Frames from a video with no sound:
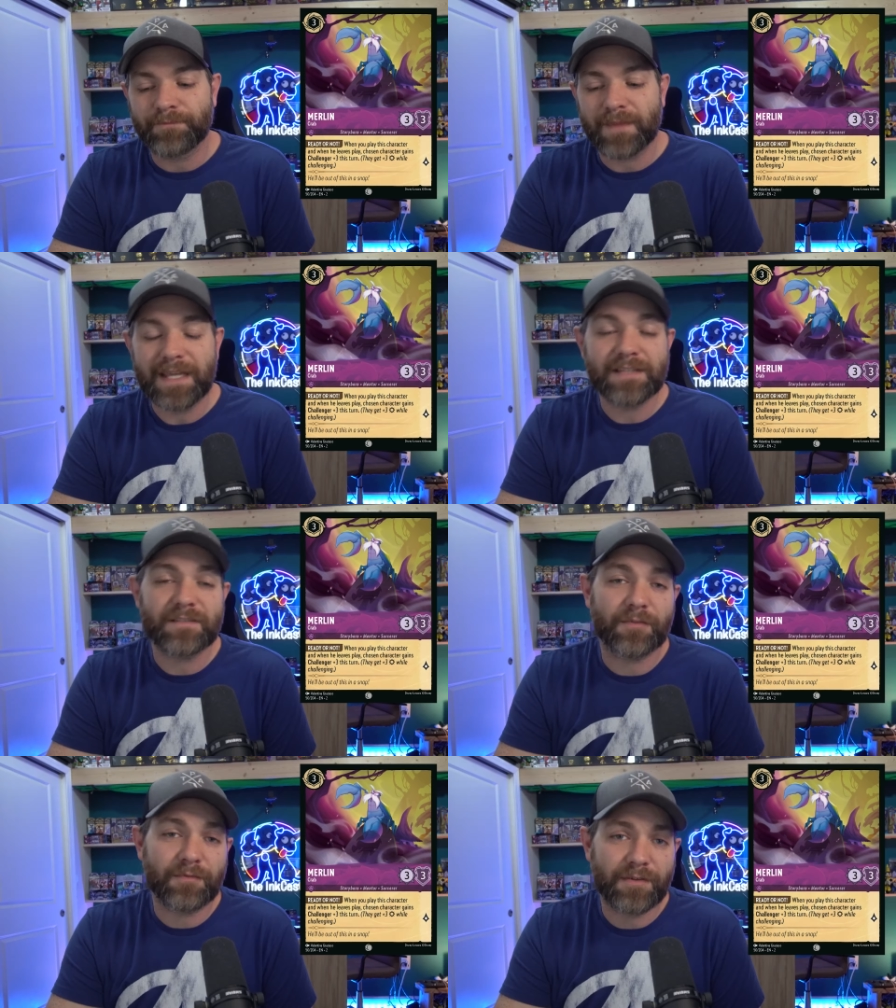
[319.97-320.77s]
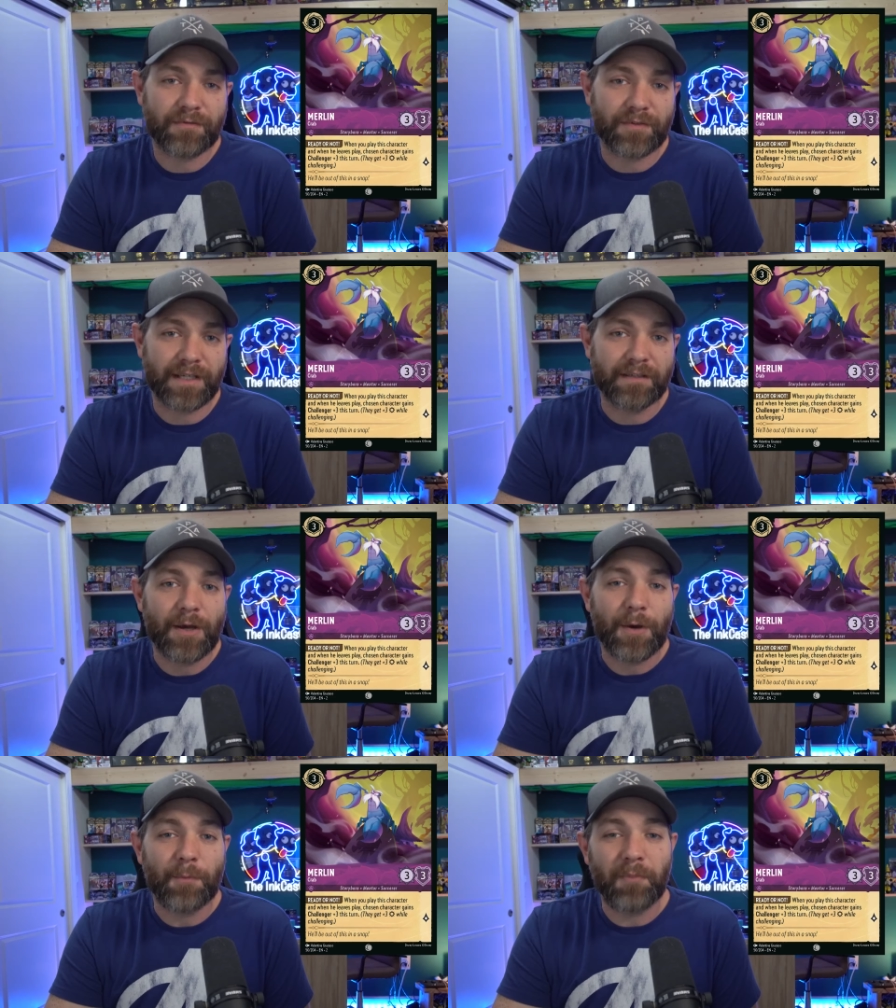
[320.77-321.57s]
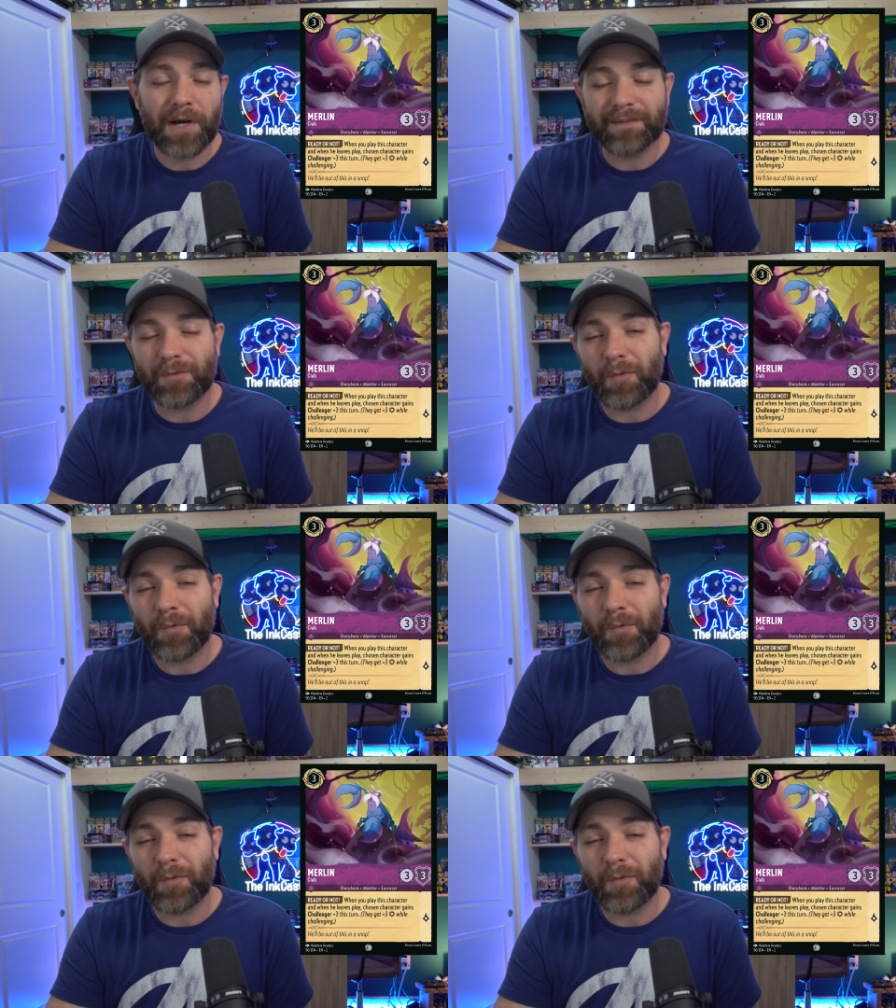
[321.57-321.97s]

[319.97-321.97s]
He is a 3/3, but